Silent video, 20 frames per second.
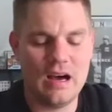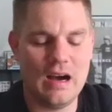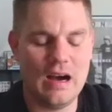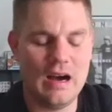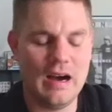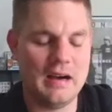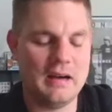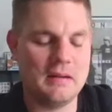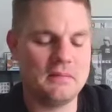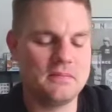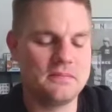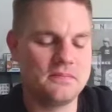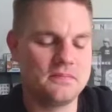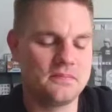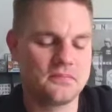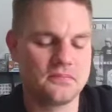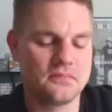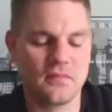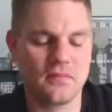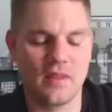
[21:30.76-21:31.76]
Um,
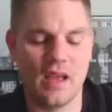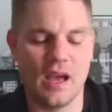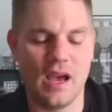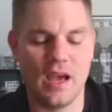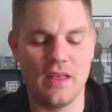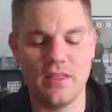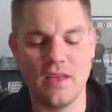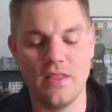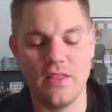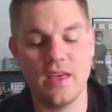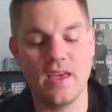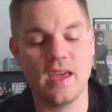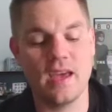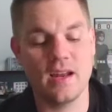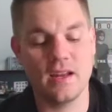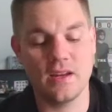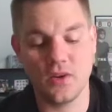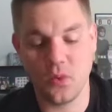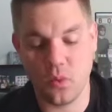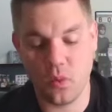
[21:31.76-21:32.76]
and then they
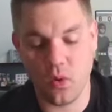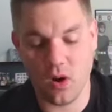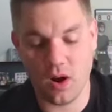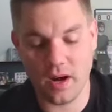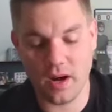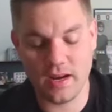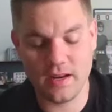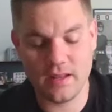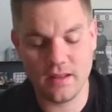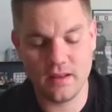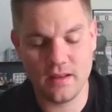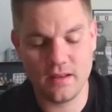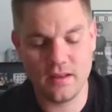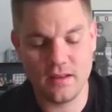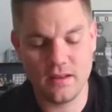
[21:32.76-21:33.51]
get into wanted.